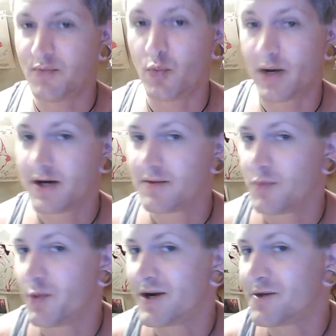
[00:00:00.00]

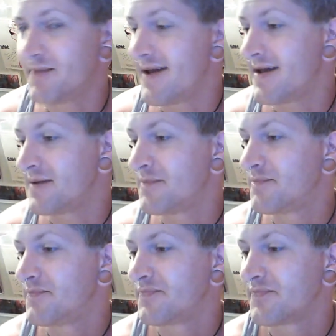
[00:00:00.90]
Weird man.
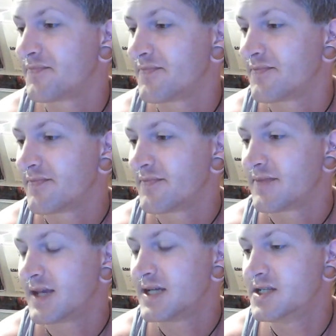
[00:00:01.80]

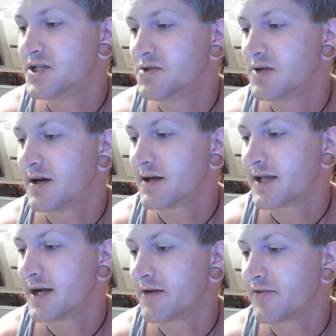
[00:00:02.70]
I do not
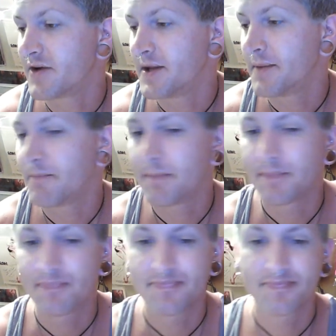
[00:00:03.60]
care for him.
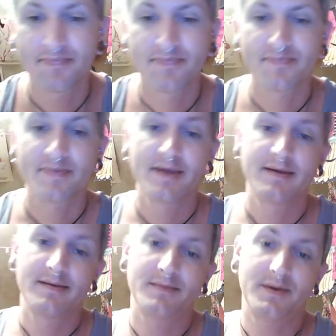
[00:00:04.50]

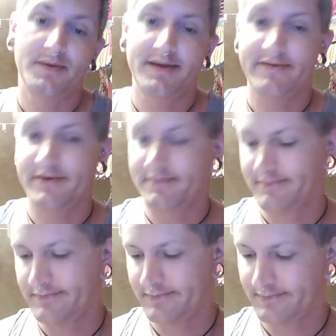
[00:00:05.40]
But whatever.
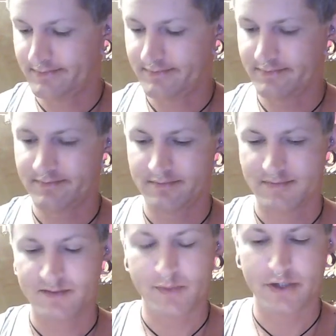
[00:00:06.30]

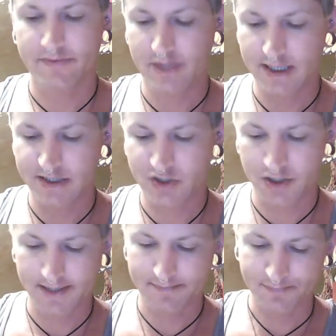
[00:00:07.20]
It's part of our
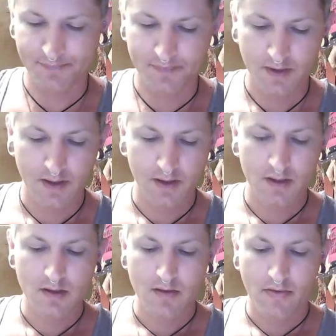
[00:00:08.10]
history.
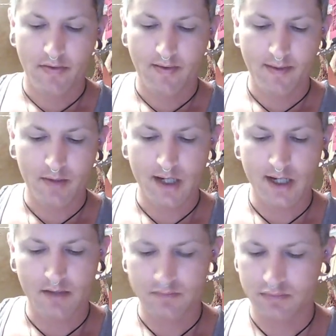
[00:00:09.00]
Okay, where'd I
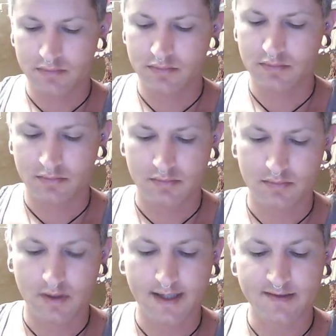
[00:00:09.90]
go?
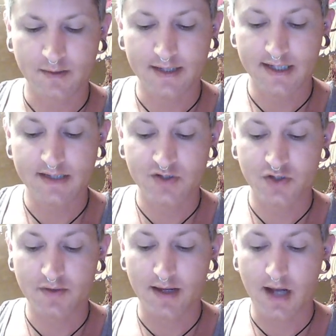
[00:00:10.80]
Okay, so it is
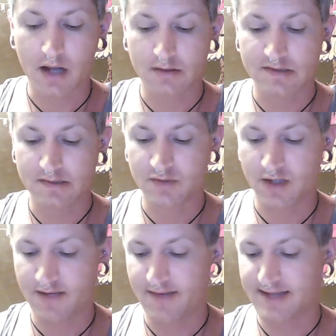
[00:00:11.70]
true that Cochrane seems to
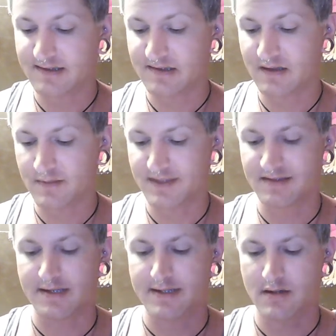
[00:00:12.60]
have had some
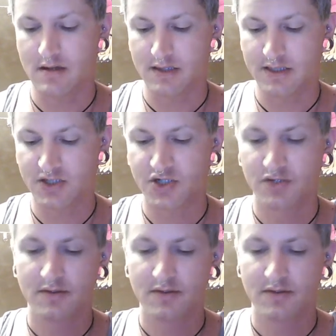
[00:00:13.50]
inside knowledge.